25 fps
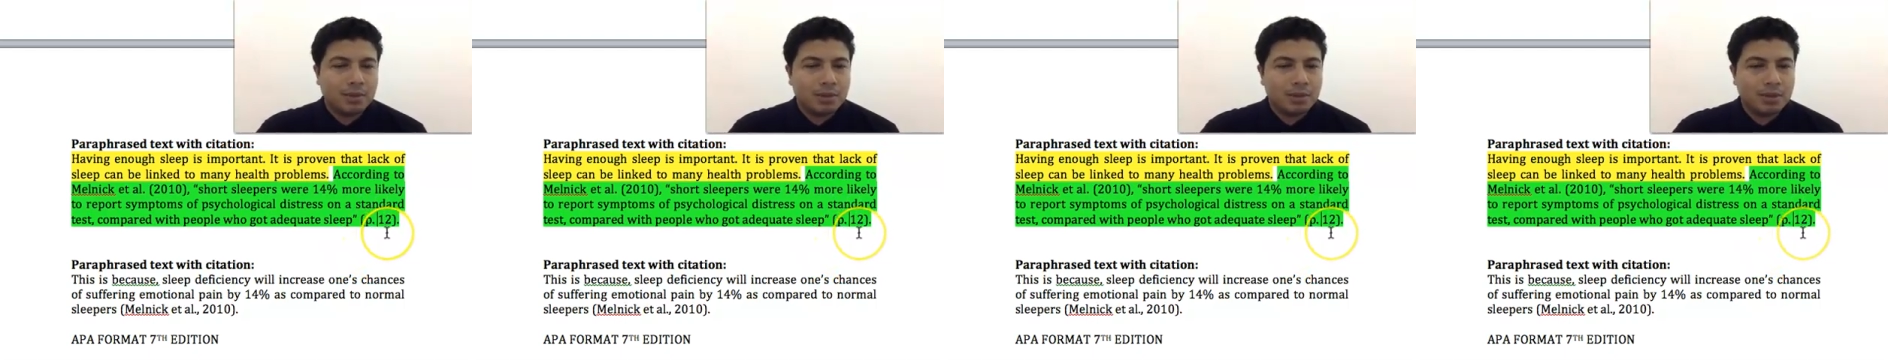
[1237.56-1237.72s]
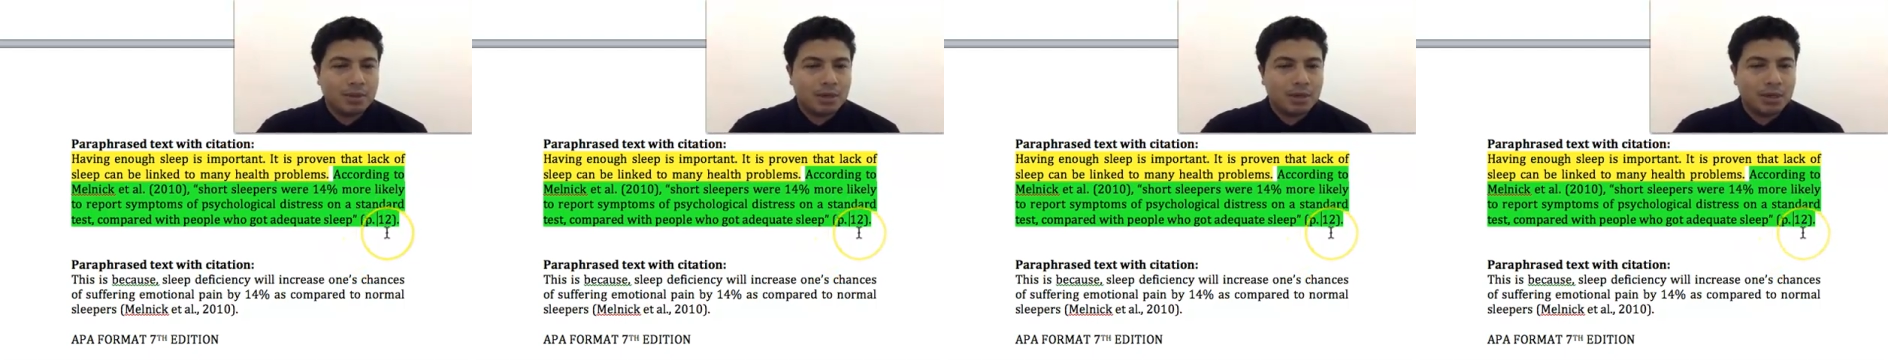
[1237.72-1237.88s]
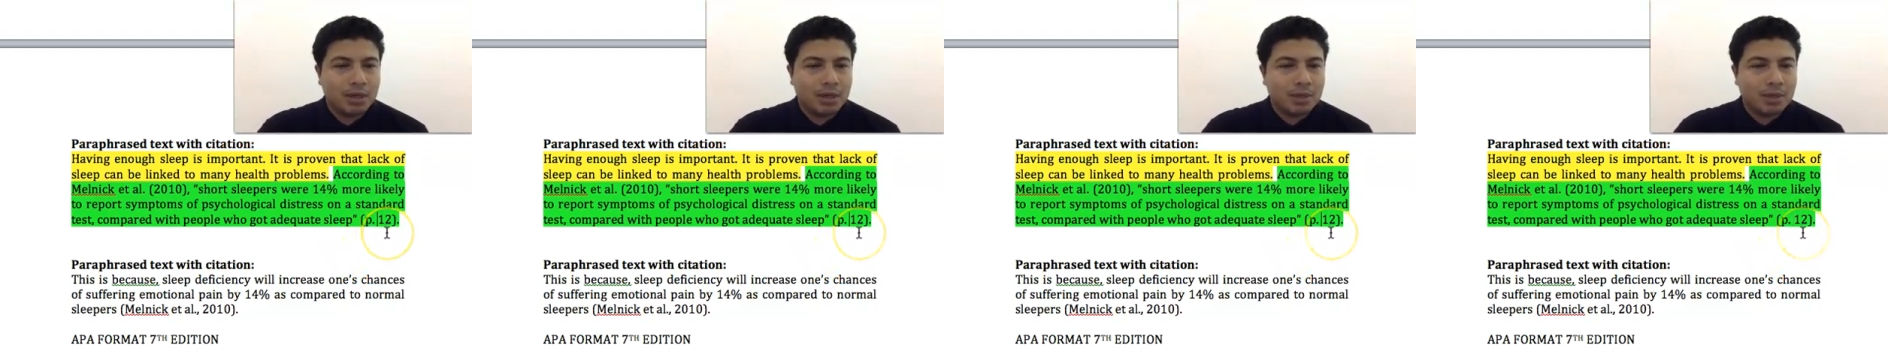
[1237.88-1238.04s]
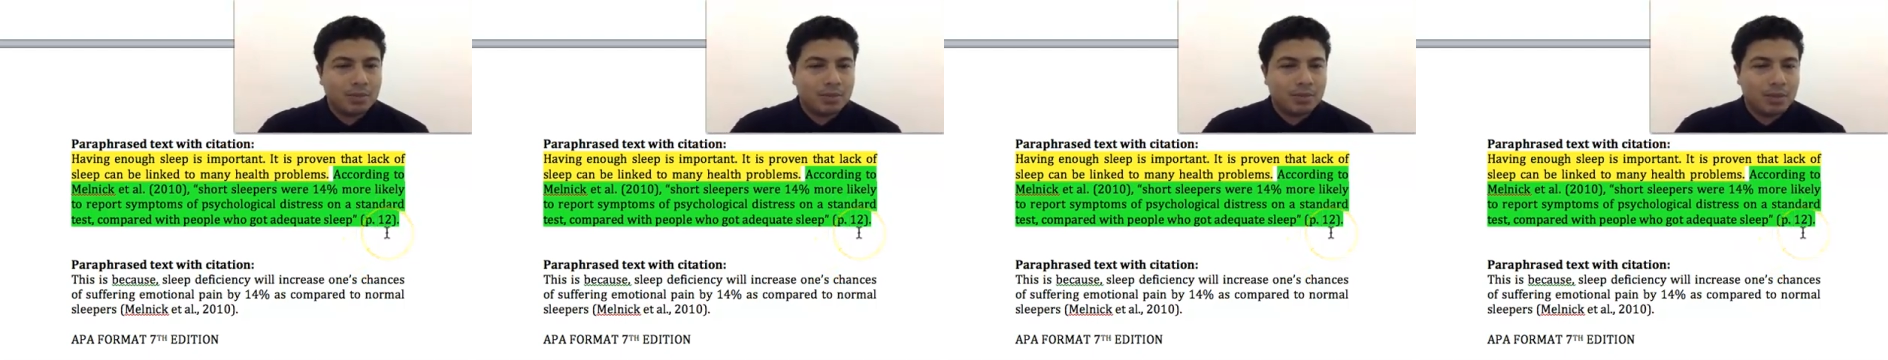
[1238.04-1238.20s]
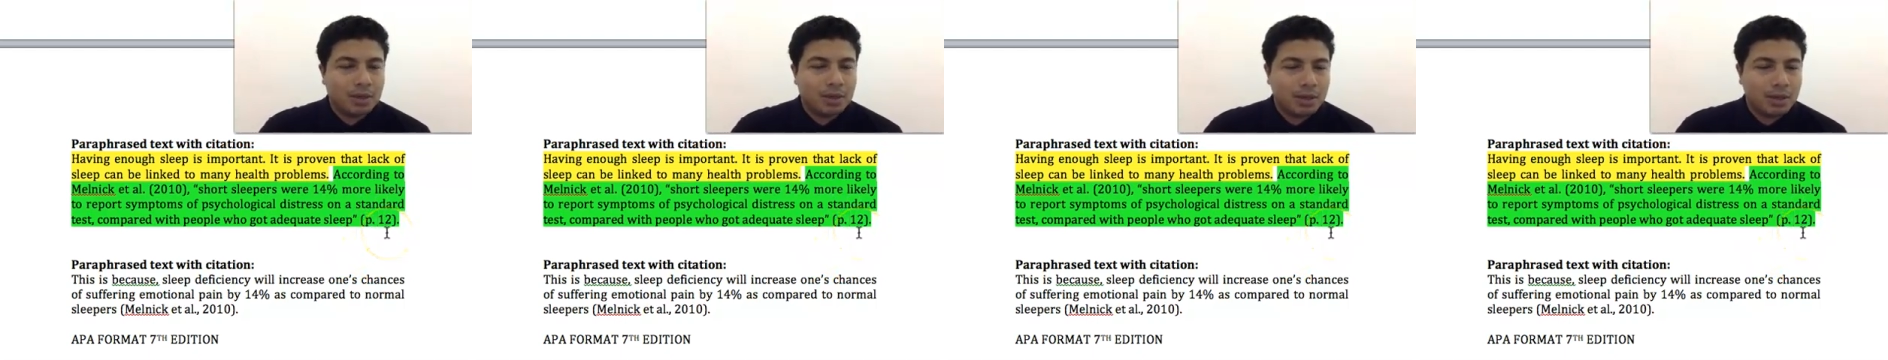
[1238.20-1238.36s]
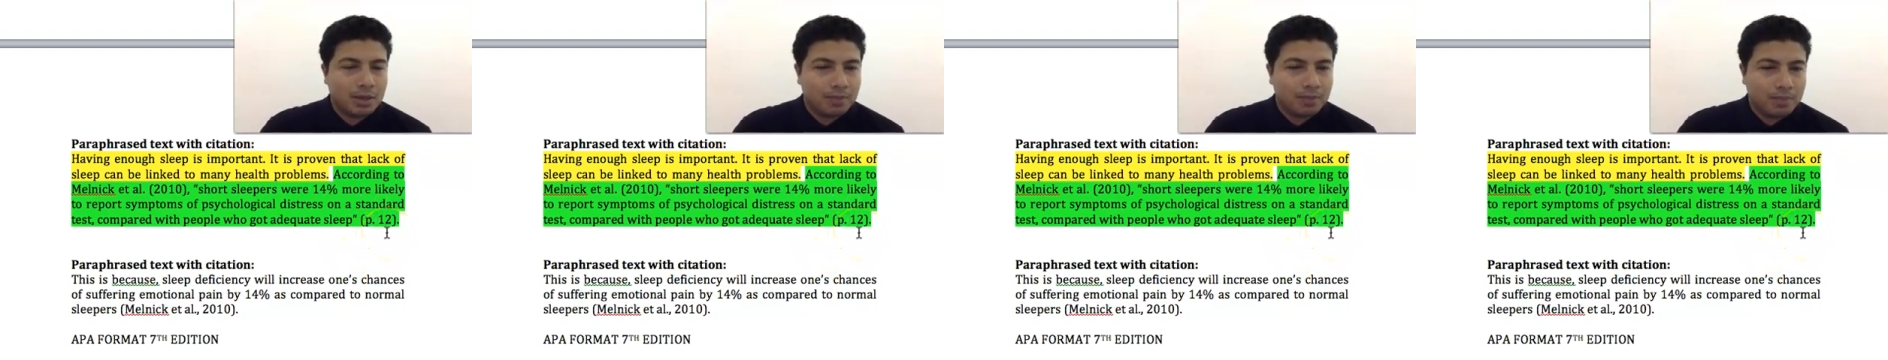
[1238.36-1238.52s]

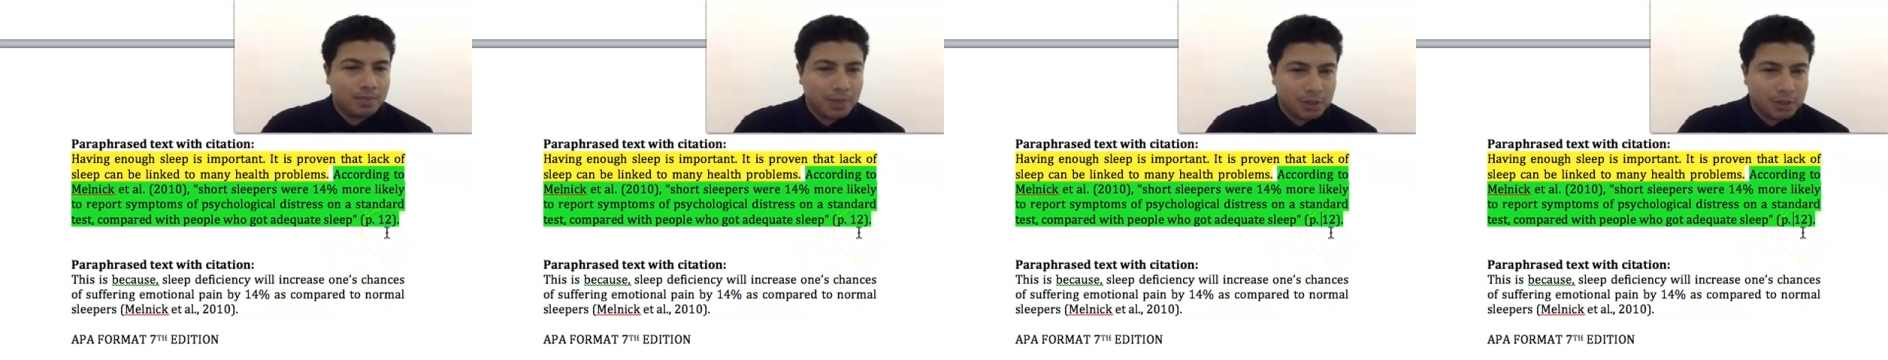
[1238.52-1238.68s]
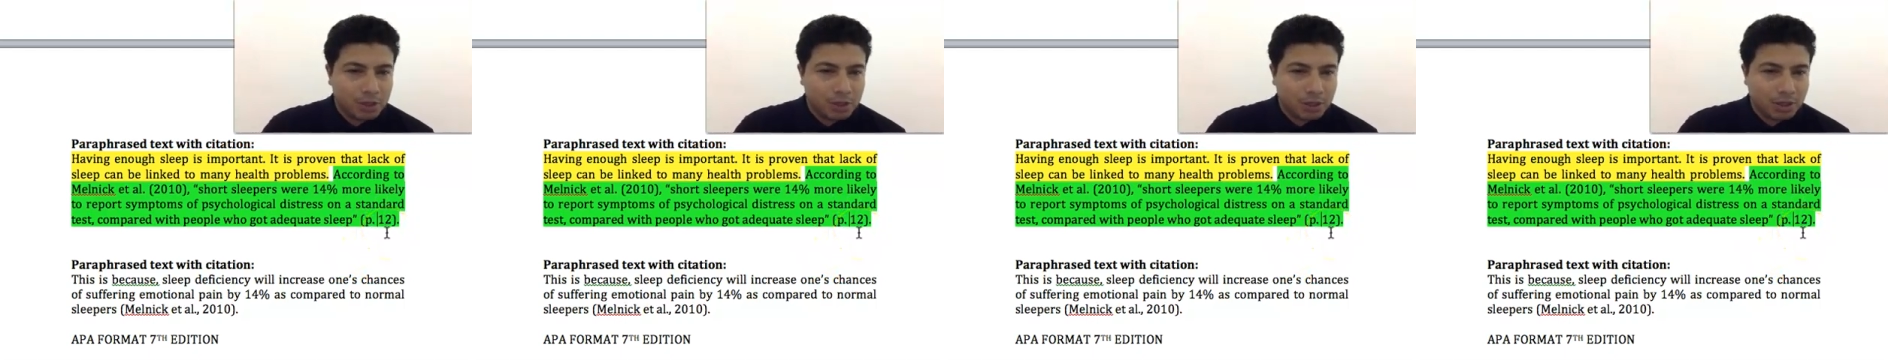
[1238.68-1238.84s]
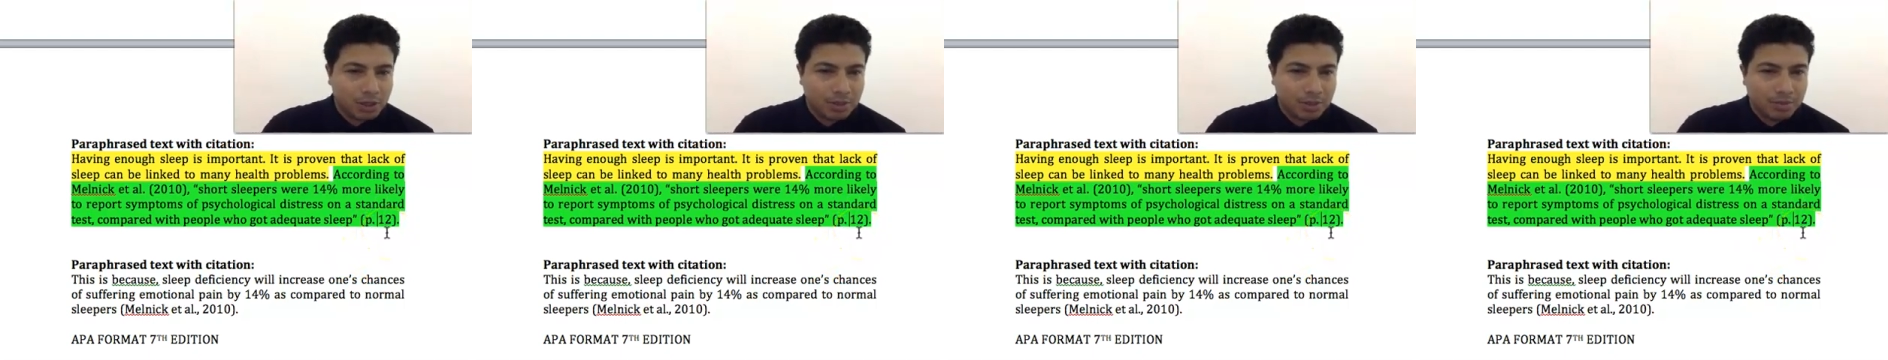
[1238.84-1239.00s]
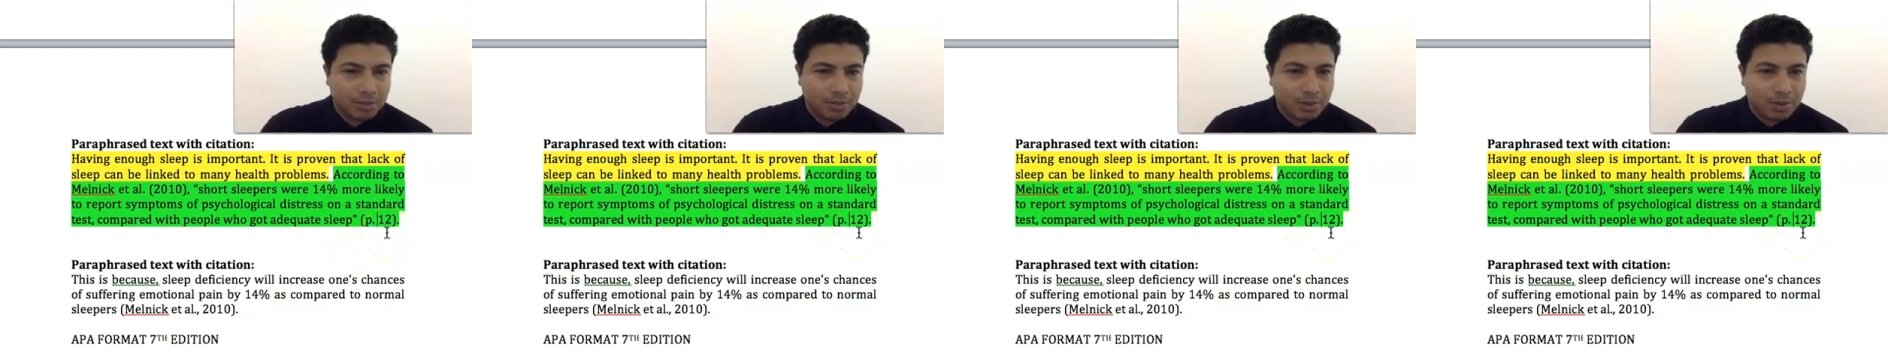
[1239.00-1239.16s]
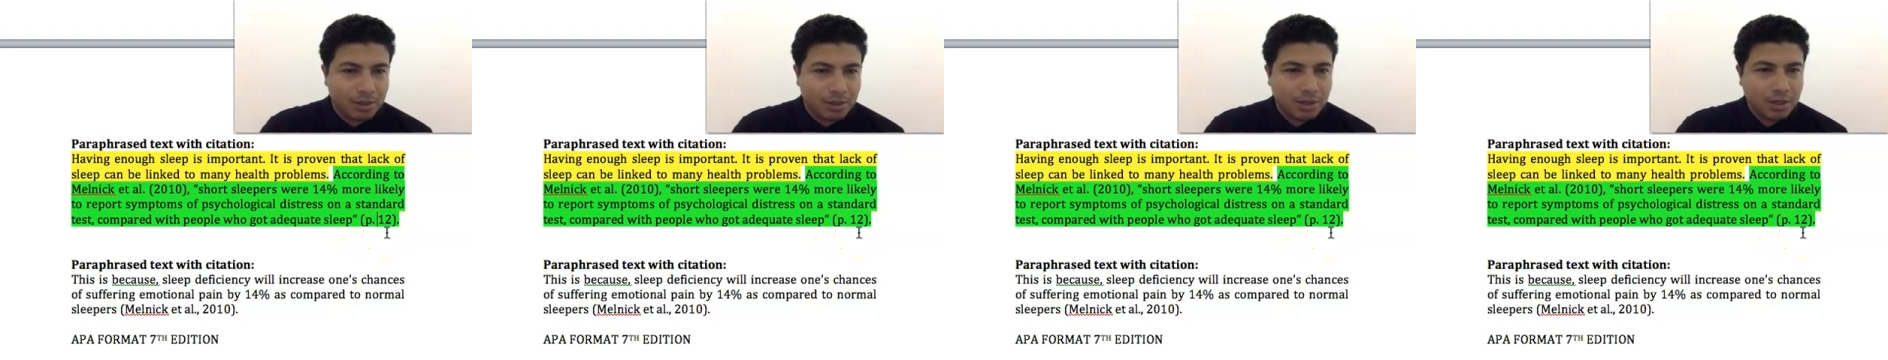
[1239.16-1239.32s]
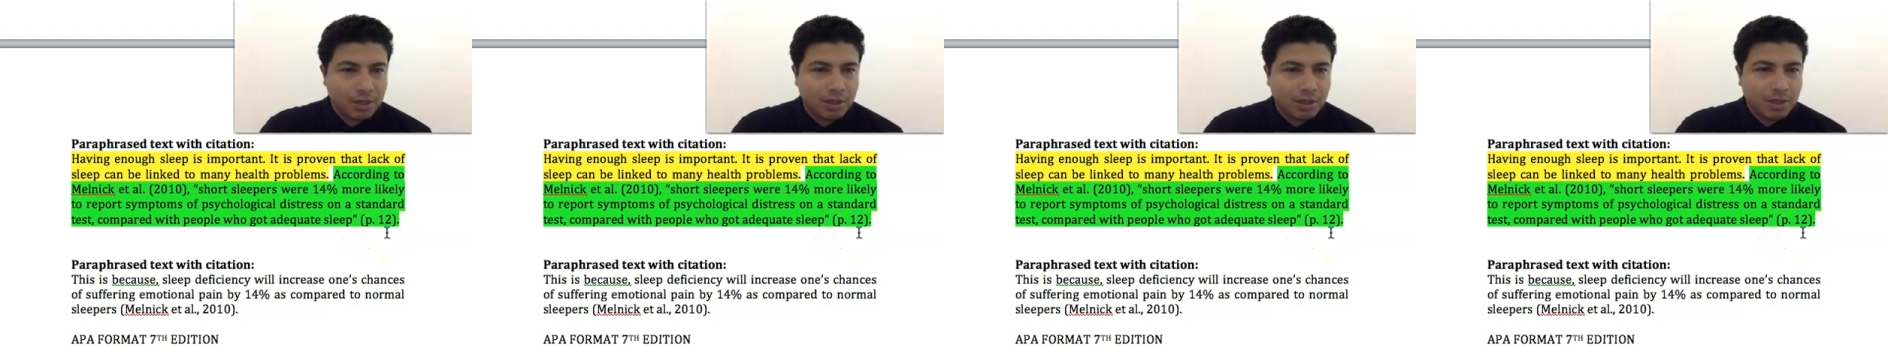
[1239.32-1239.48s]
the page number.